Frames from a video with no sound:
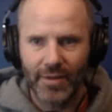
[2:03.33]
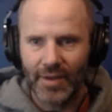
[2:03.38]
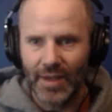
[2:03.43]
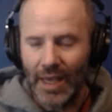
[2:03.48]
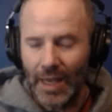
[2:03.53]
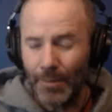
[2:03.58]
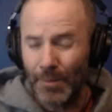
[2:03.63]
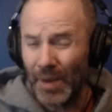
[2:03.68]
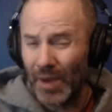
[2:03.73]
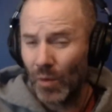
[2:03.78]
to
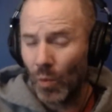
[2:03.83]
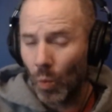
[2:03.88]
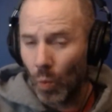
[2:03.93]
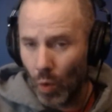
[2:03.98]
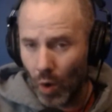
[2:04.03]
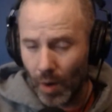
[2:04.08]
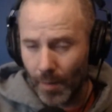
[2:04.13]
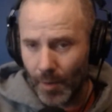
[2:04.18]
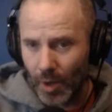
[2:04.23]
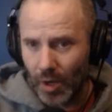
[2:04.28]
keep it
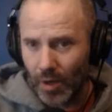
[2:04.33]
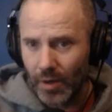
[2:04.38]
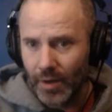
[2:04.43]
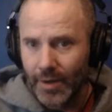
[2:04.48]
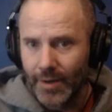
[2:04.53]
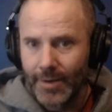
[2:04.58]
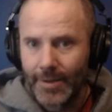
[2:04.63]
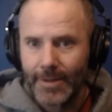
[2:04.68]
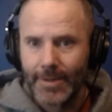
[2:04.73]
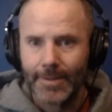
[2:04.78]
warmer.
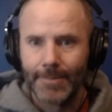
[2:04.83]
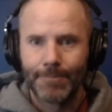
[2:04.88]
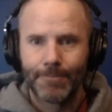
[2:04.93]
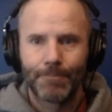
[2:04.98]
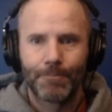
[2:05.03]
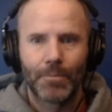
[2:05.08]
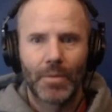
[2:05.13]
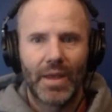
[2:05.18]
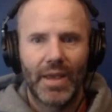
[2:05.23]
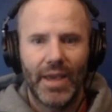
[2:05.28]

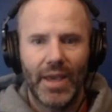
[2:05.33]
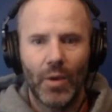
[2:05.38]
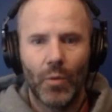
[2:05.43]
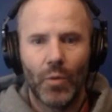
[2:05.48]
It